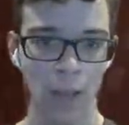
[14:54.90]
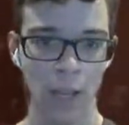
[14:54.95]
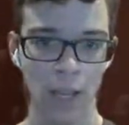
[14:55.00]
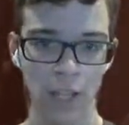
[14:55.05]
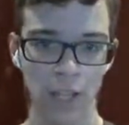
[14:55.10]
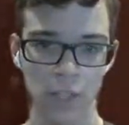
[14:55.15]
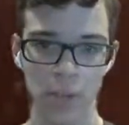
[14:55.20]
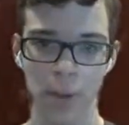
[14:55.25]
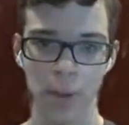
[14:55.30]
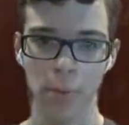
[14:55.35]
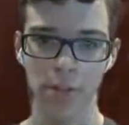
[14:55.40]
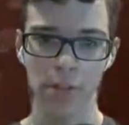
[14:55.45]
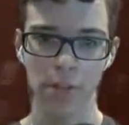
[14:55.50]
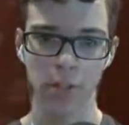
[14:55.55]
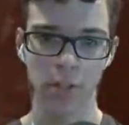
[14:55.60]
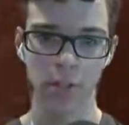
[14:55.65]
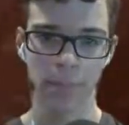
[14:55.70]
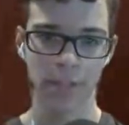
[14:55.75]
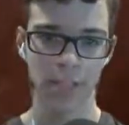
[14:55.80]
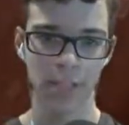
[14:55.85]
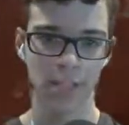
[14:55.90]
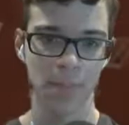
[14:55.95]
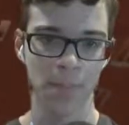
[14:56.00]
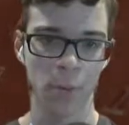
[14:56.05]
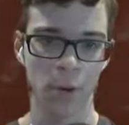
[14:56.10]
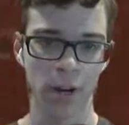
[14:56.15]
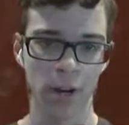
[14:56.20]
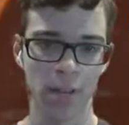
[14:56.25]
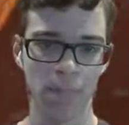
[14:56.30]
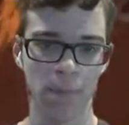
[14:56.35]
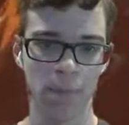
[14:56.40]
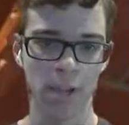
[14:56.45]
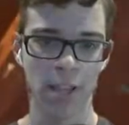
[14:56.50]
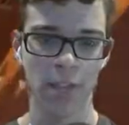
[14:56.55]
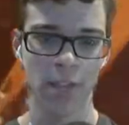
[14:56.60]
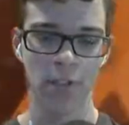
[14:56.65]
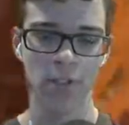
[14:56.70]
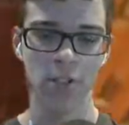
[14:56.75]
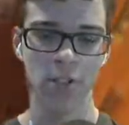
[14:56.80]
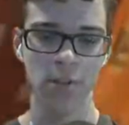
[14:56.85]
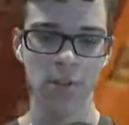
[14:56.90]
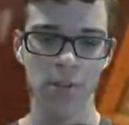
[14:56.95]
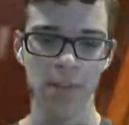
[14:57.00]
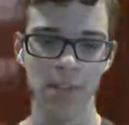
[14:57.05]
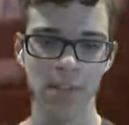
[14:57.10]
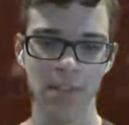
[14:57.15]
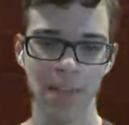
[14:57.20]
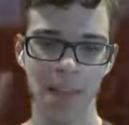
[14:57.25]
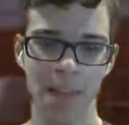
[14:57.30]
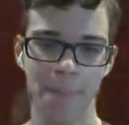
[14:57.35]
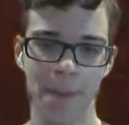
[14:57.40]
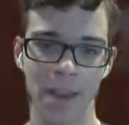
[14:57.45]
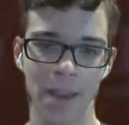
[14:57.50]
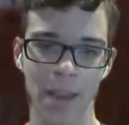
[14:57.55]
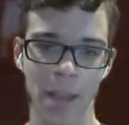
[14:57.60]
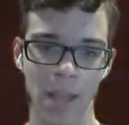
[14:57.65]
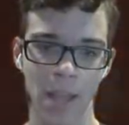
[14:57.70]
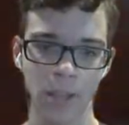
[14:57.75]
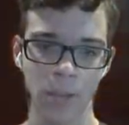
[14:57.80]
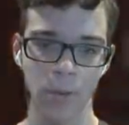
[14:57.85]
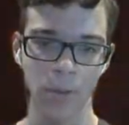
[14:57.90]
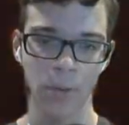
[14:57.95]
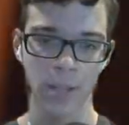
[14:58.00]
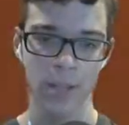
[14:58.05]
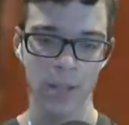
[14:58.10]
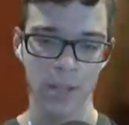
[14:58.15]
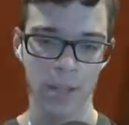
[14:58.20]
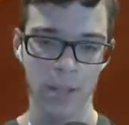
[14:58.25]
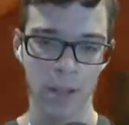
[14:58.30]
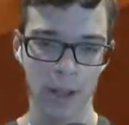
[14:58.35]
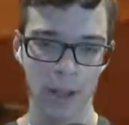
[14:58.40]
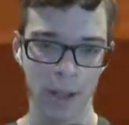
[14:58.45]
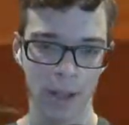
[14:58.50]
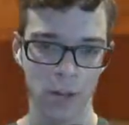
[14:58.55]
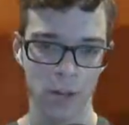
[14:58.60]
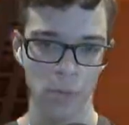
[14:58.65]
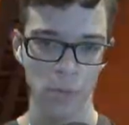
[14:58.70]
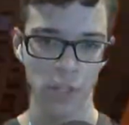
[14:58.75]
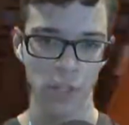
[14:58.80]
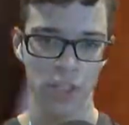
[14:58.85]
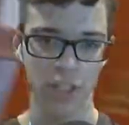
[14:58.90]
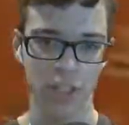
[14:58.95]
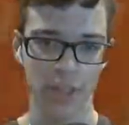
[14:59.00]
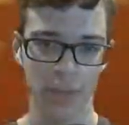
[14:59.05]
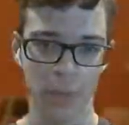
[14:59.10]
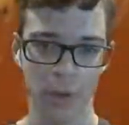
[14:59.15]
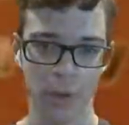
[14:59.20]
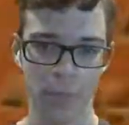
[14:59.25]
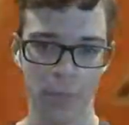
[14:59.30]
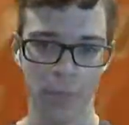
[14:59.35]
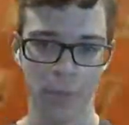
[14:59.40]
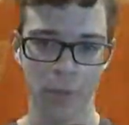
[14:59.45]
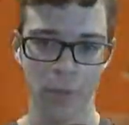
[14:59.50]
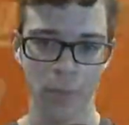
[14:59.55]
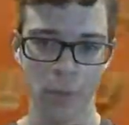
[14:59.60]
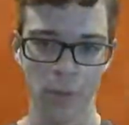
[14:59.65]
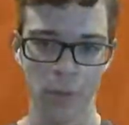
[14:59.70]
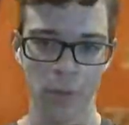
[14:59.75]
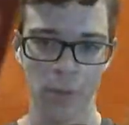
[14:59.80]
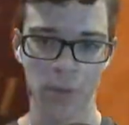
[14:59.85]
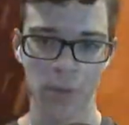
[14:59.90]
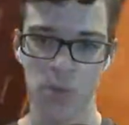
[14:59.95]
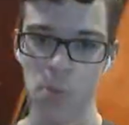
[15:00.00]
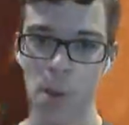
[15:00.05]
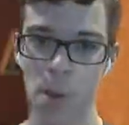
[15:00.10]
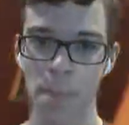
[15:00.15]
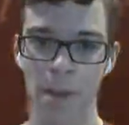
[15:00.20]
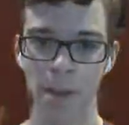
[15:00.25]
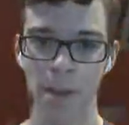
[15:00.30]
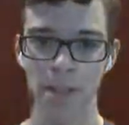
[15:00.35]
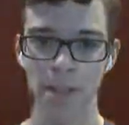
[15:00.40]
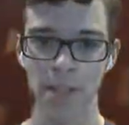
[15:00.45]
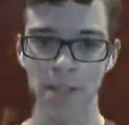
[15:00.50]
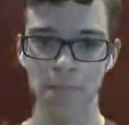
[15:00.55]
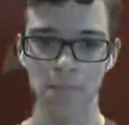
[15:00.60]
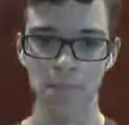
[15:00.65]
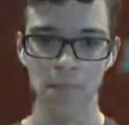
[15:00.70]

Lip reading: So I was a little bit disappointed, but yeah, the suit isn't that bad. I low-key kind of wish that they went with the one with the sweatpants